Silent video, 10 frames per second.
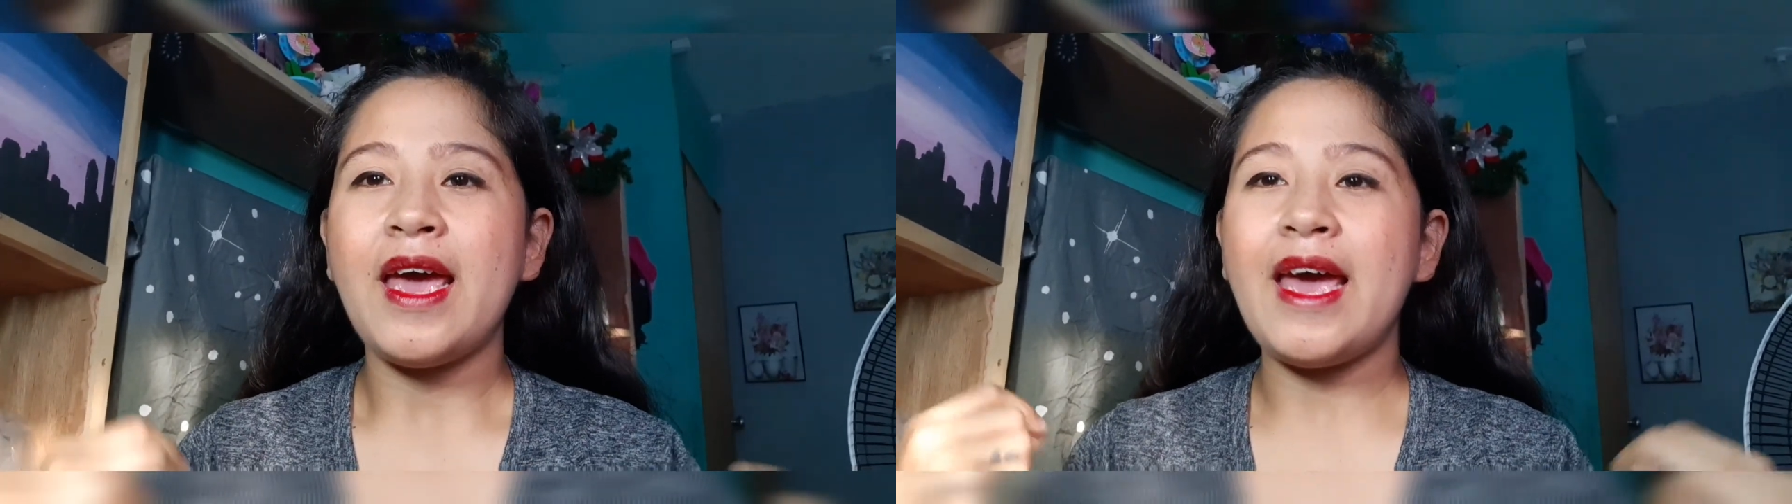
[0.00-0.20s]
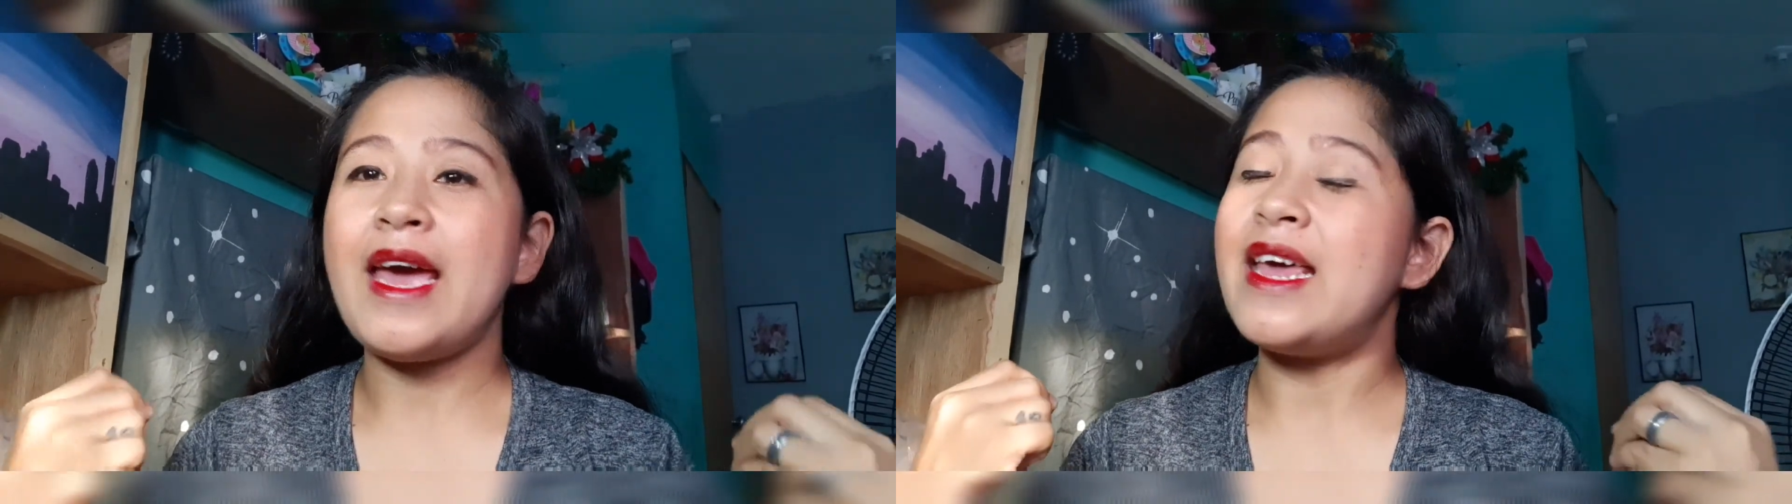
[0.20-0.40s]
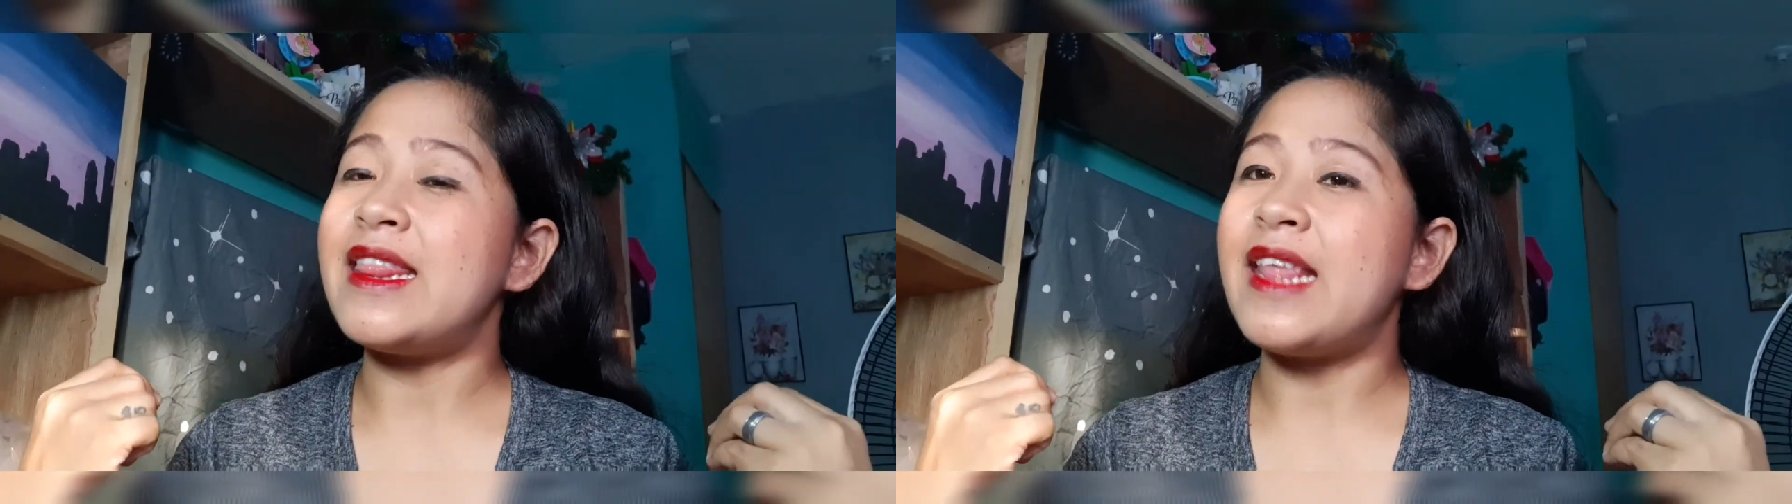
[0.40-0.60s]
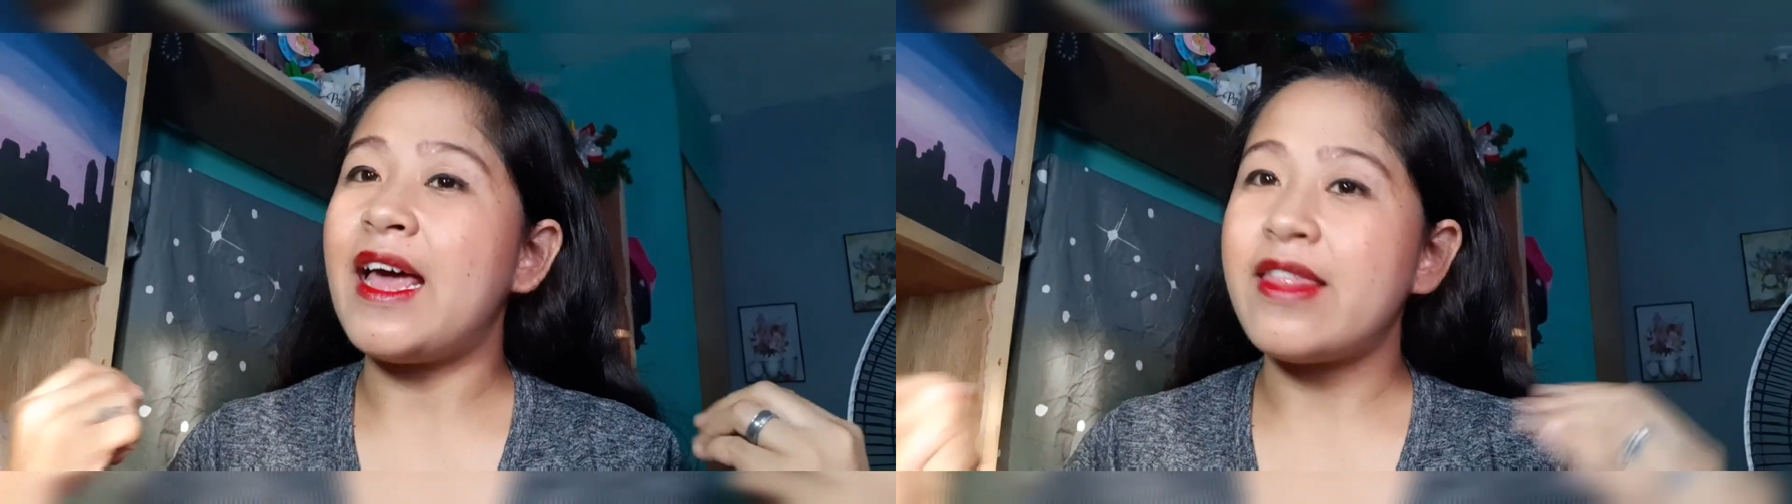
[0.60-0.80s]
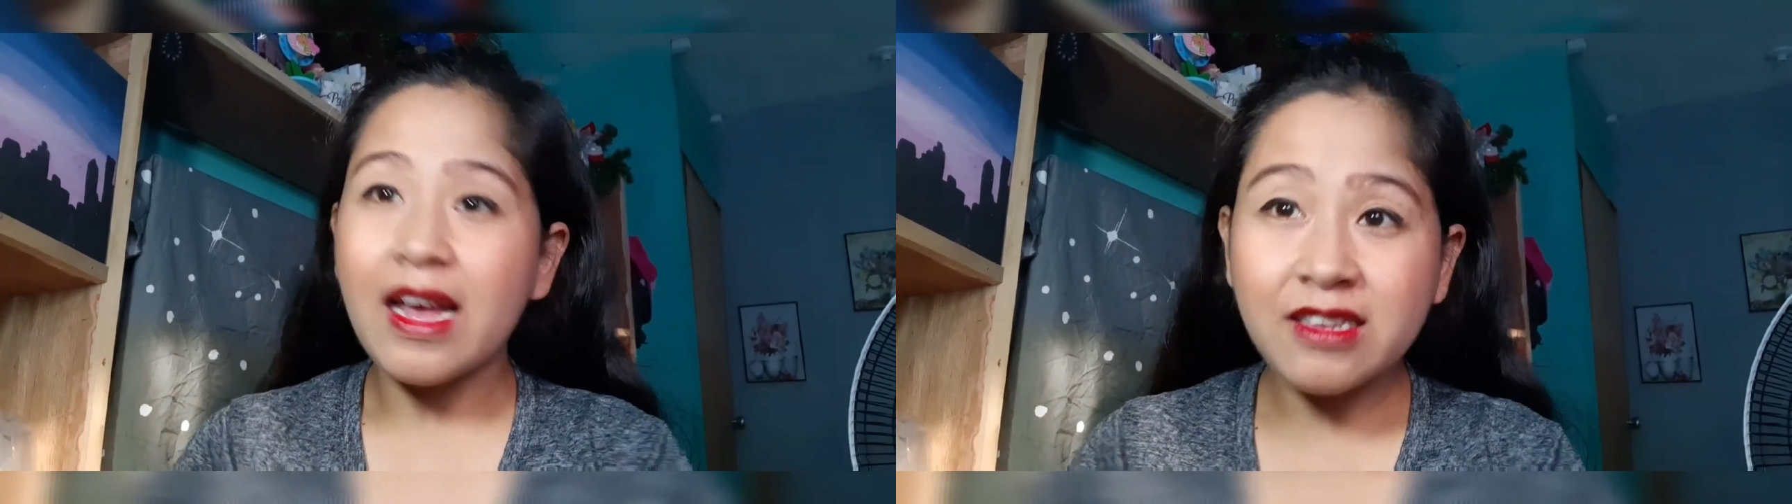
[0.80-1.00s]
And
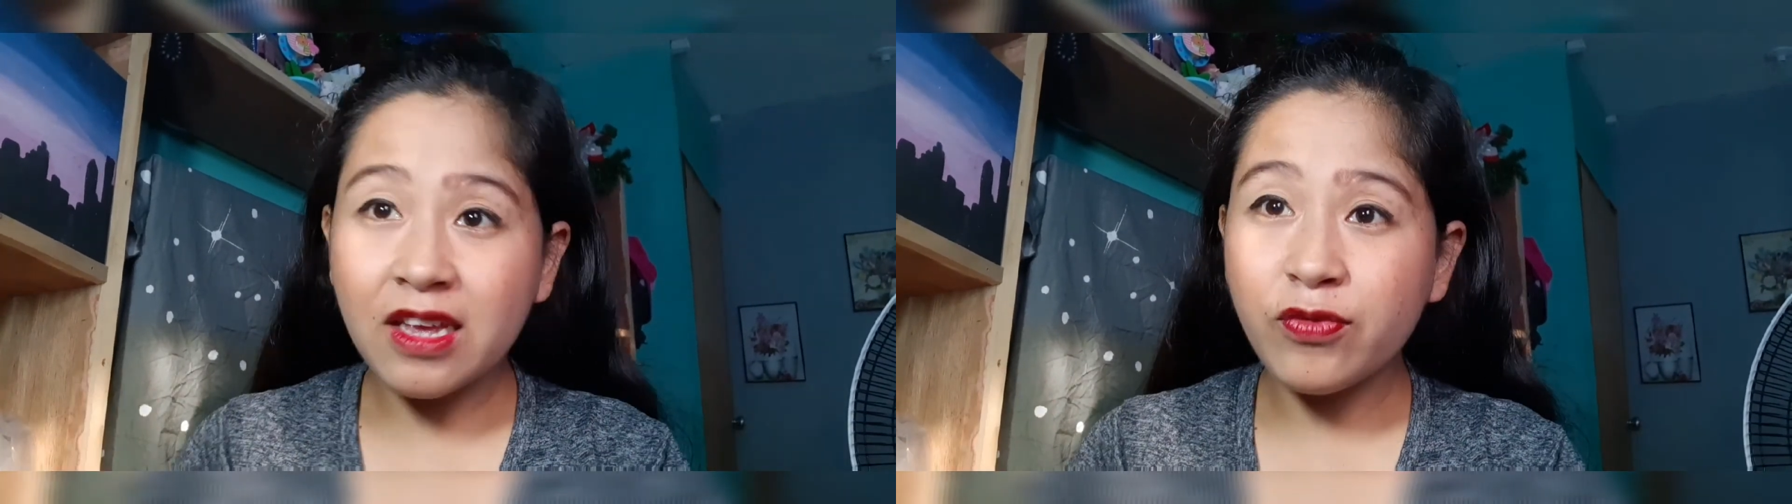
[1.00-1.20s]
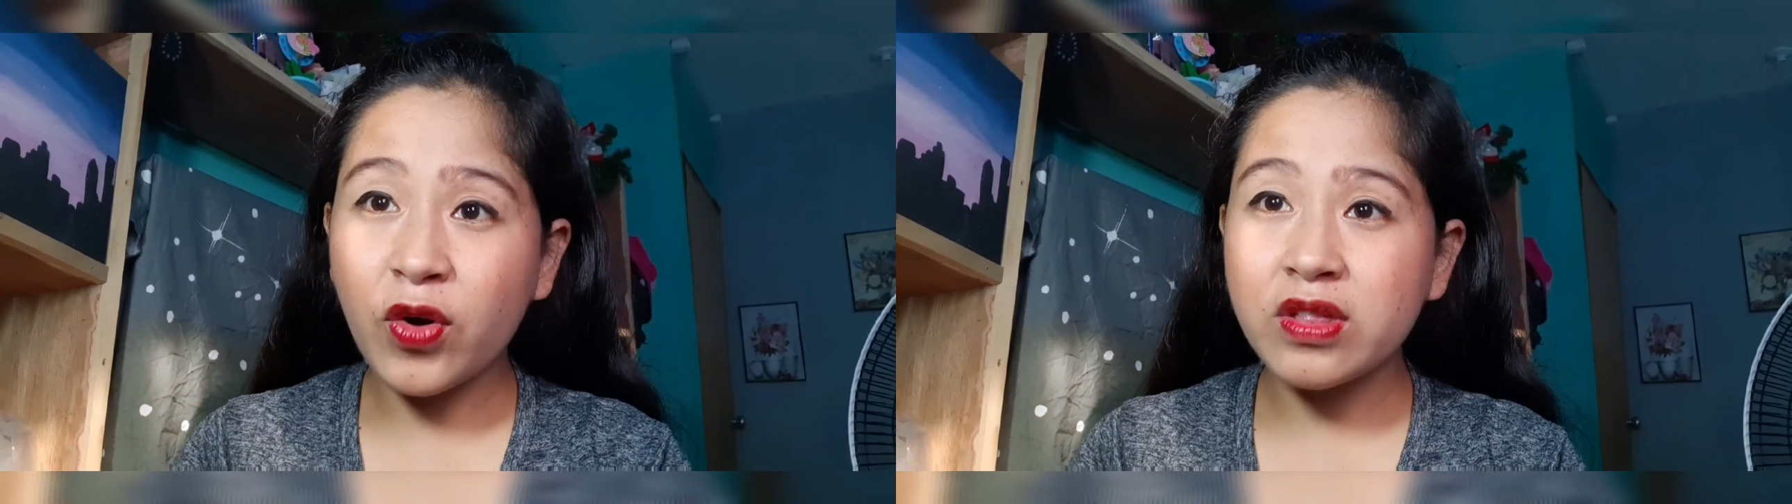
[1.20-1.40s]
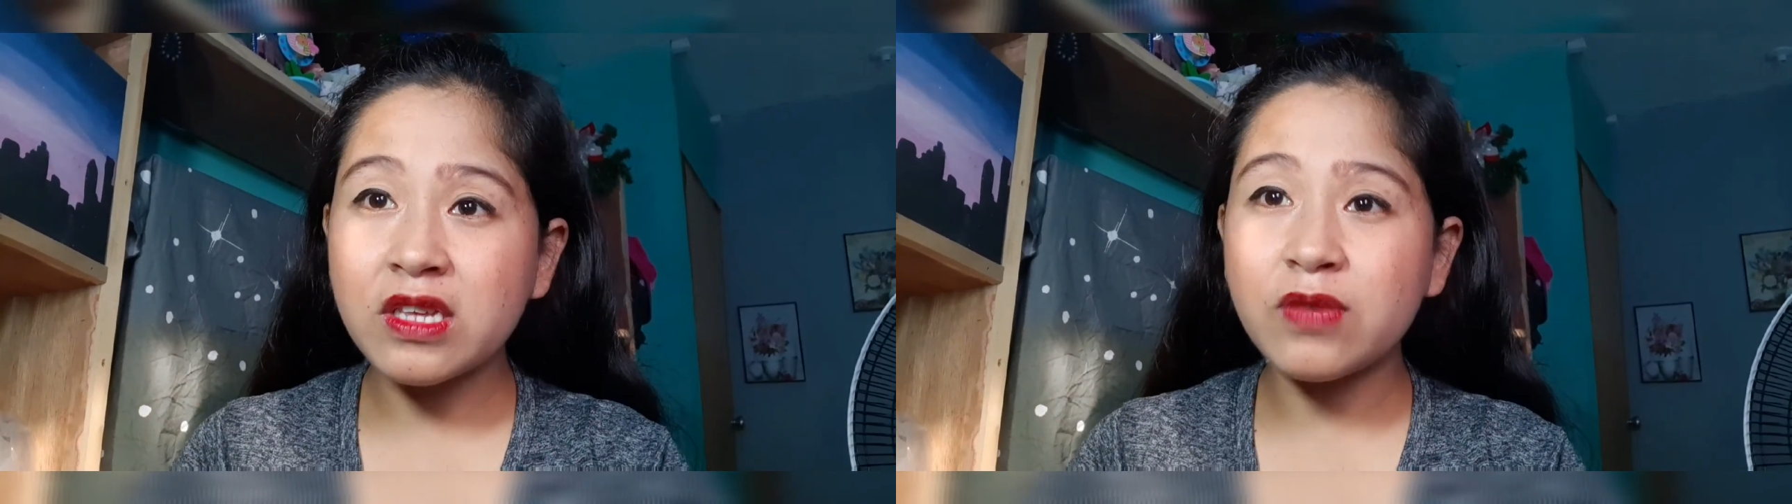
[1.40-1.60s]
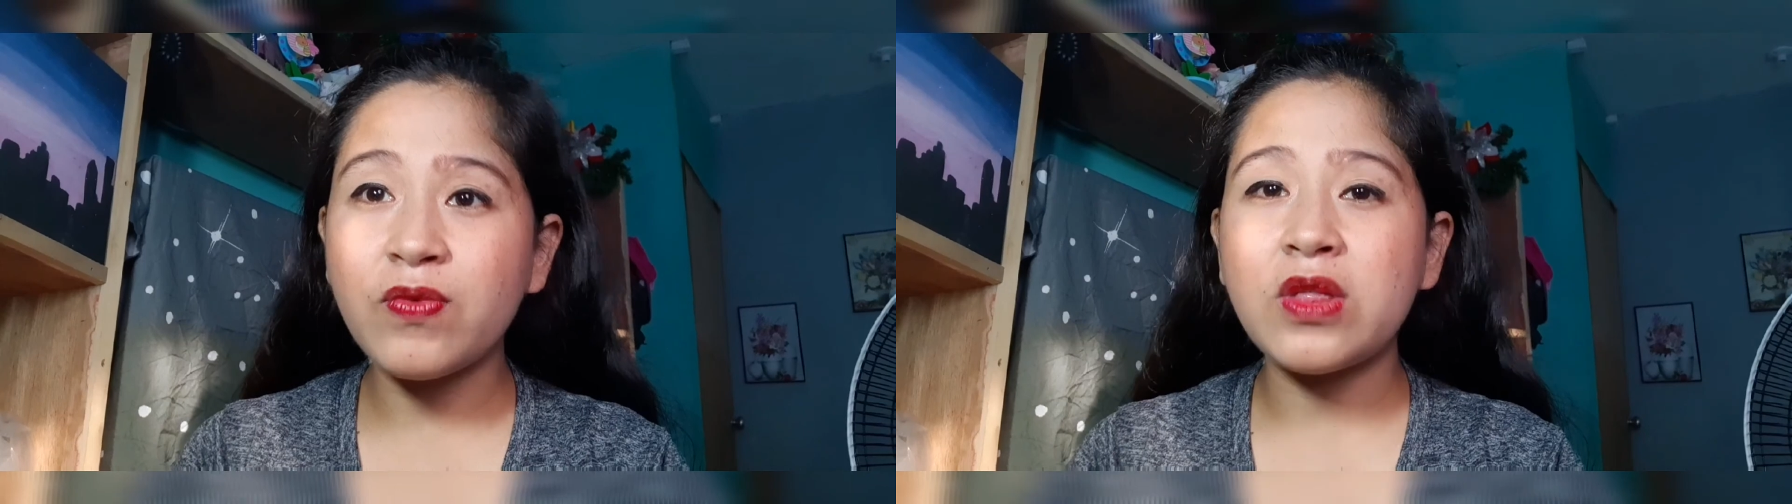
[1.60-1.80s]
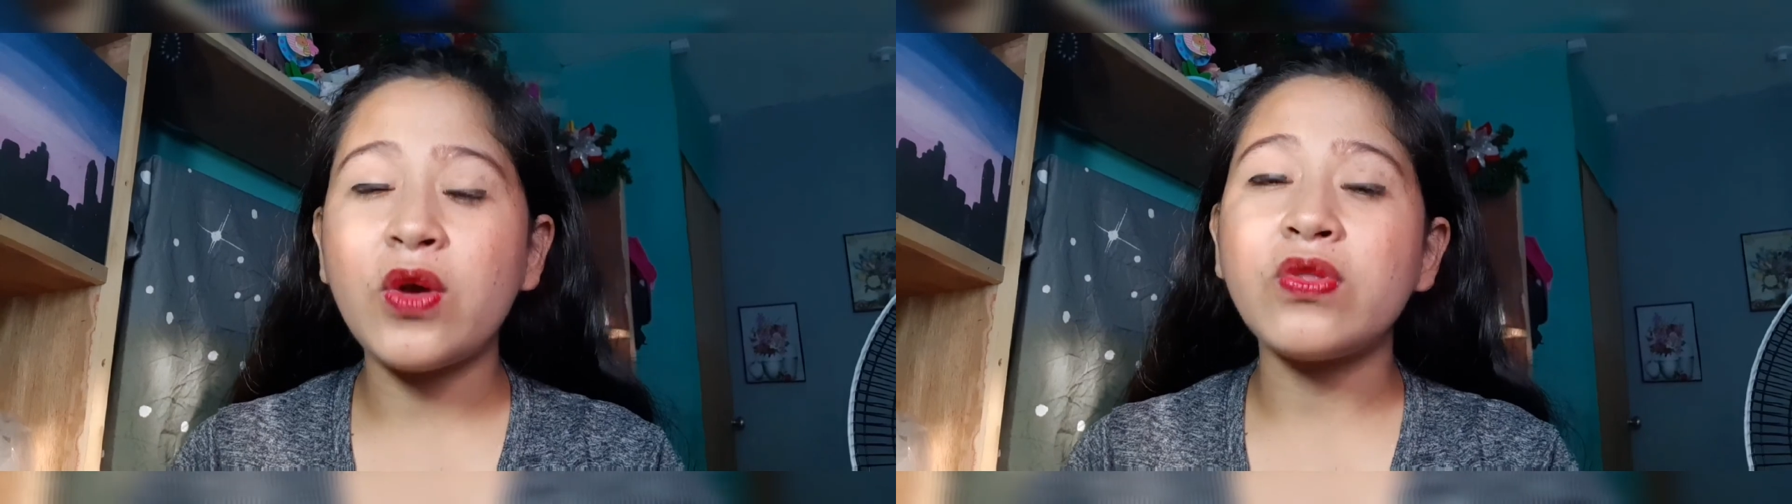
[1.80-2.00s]
that's it for this
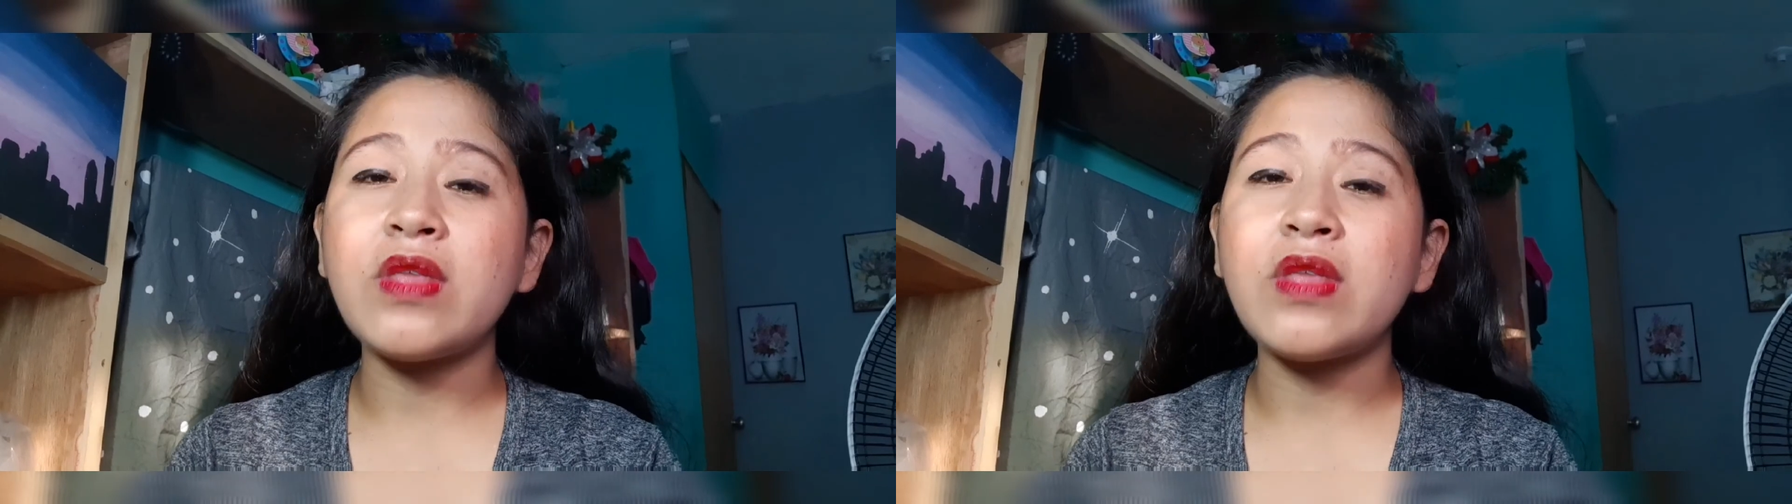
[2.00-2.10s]
video.